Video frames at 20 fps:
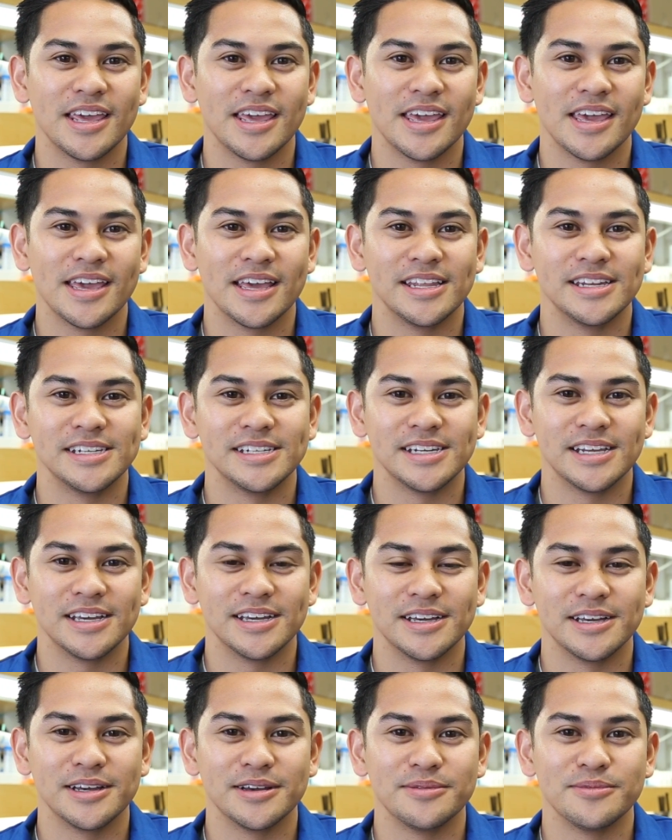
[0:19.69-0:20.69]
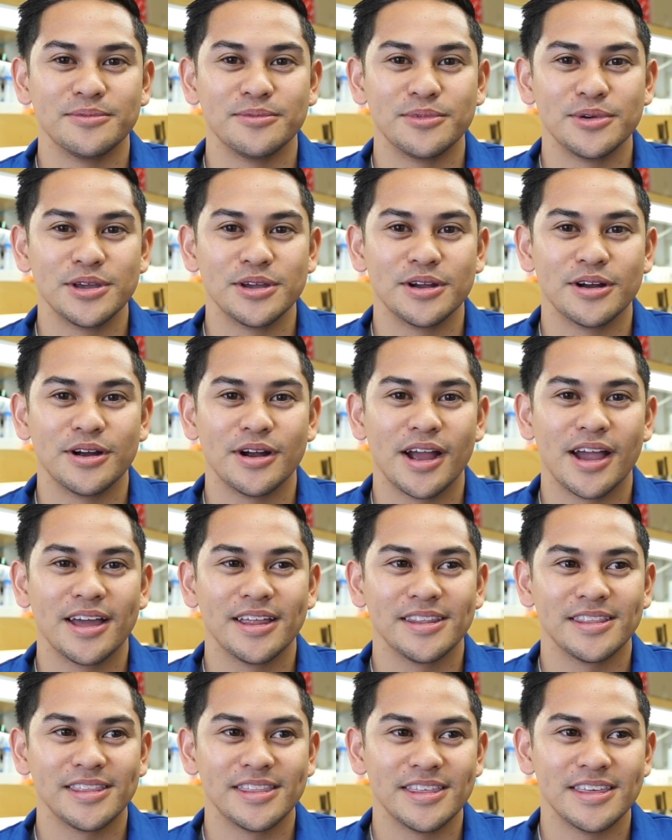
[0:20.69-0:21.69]
and um, we are
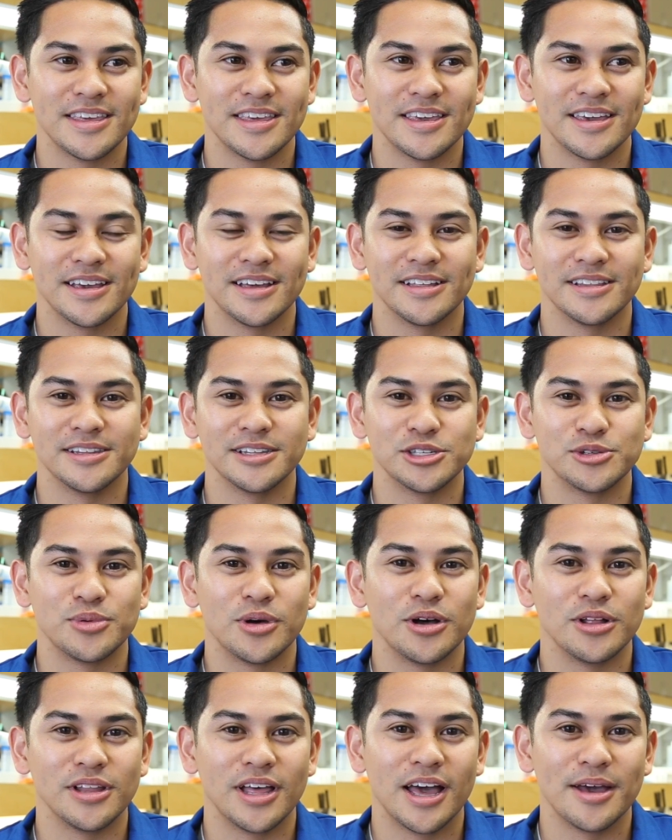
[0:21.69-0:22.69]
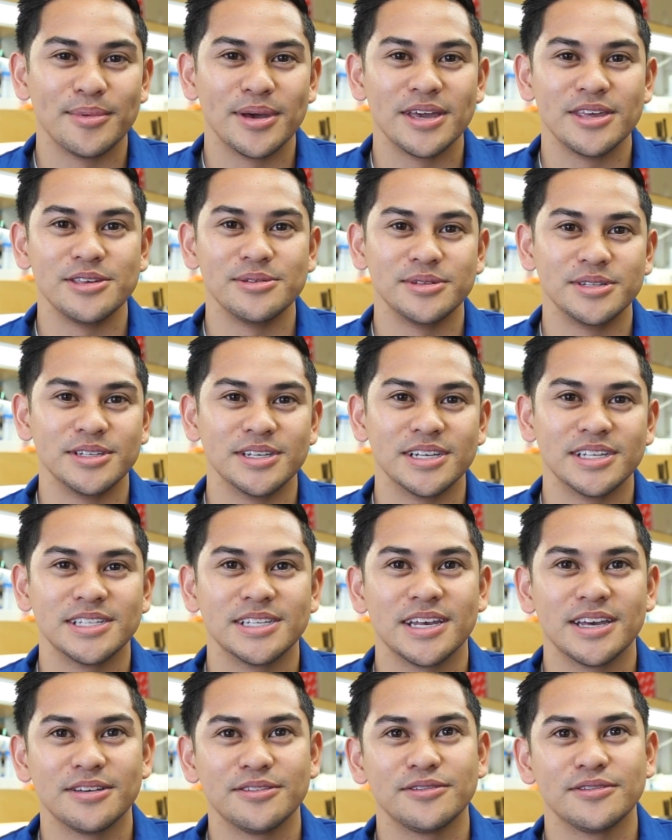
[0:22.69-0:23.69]
at the uh, lab at
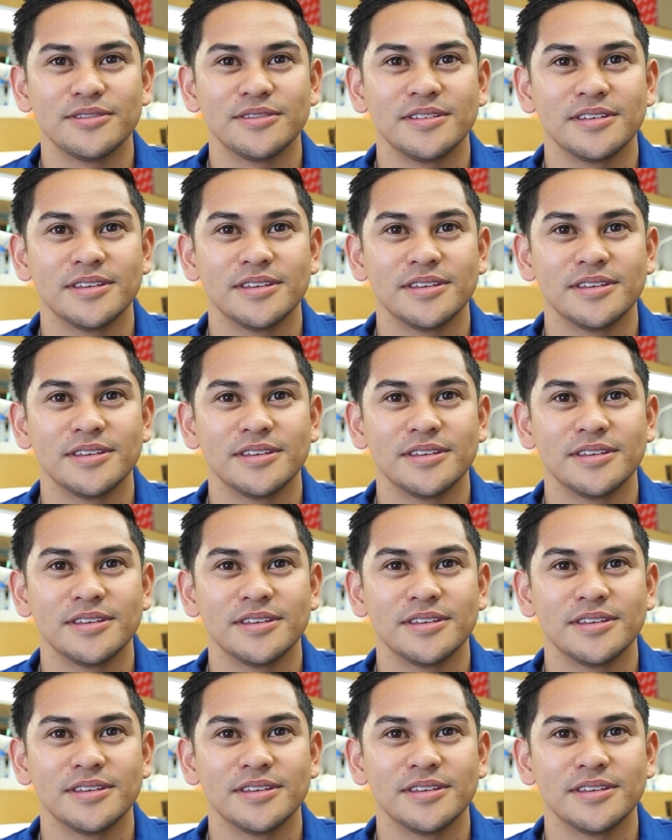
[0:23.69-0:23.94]
UCSF.